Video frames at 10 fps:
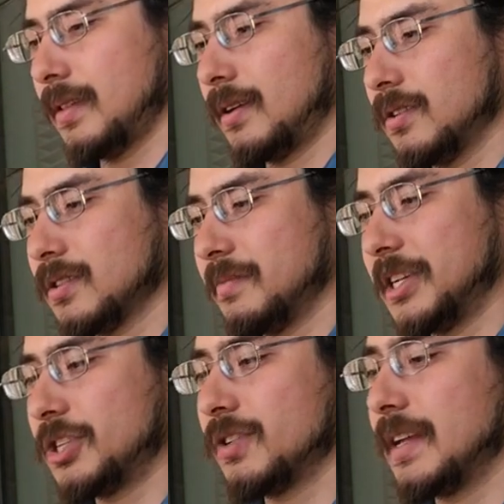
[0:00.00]
That also
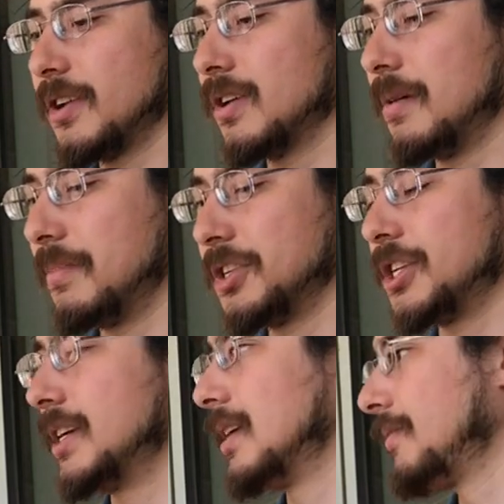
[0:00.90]
makes sure that you're not
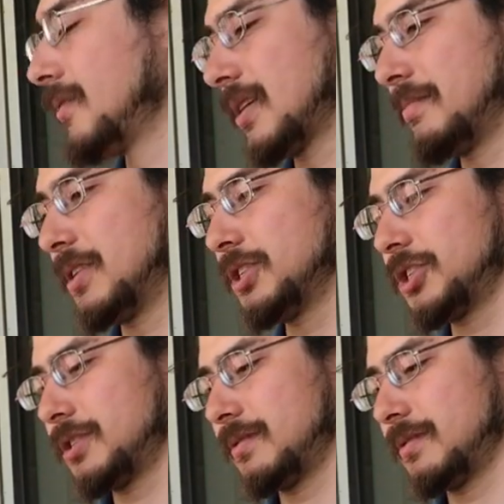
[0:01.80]
bunching it up very much.